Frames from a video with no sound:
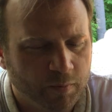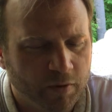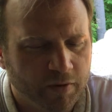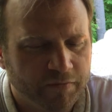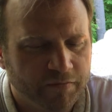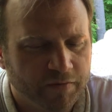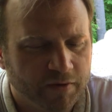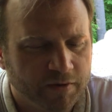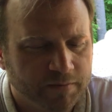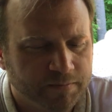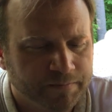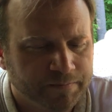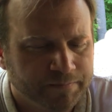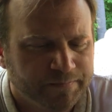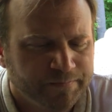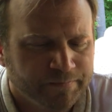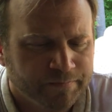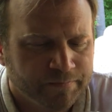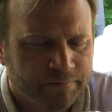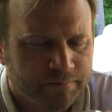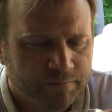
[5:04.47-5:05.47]
Woodford.
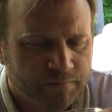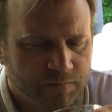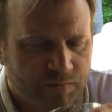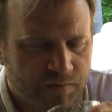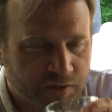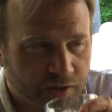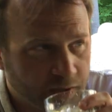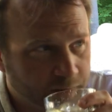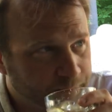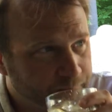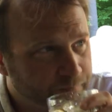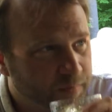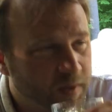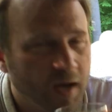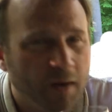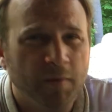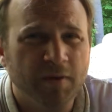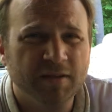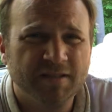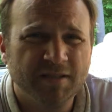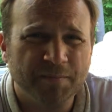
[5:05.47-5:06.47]
It's good.
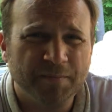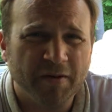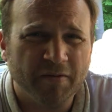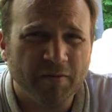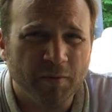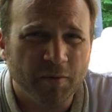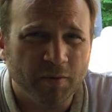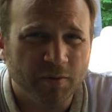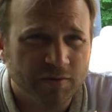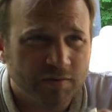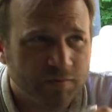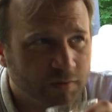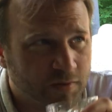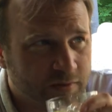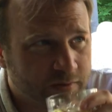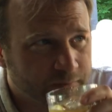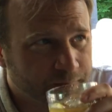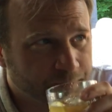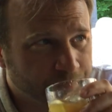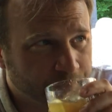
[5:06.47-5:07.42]
One sip, everyone knows the rules.